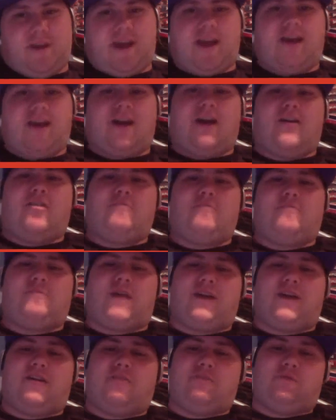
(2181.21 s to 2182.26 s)
Well, I
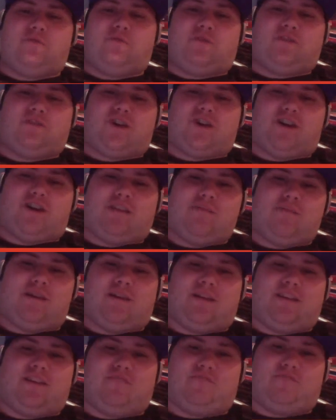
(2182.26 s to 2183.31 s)
hope you weren't talking about
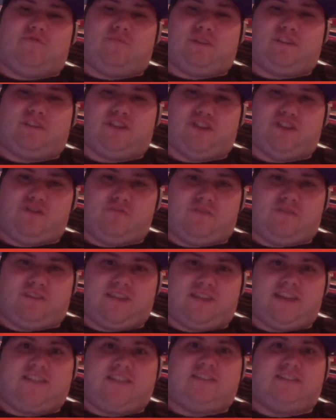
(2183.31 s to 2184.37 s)
like the Rubik's Cube because
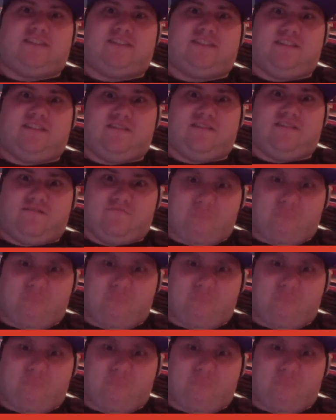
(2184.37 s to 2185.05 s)
that's makes you.